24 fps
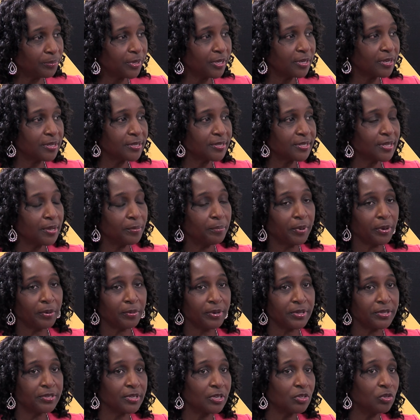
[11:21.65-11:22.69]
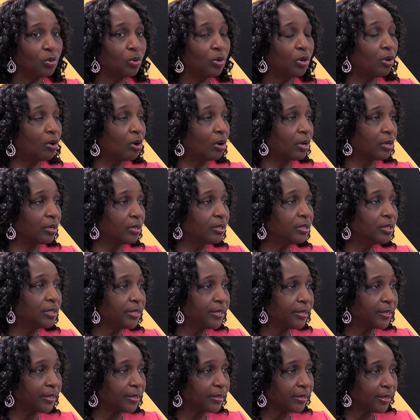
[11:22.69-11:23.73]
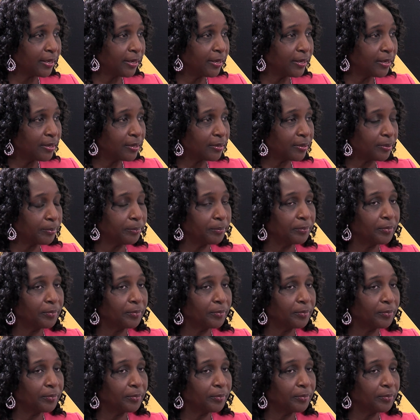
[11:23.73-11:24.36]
because their parents are no longer earning an income.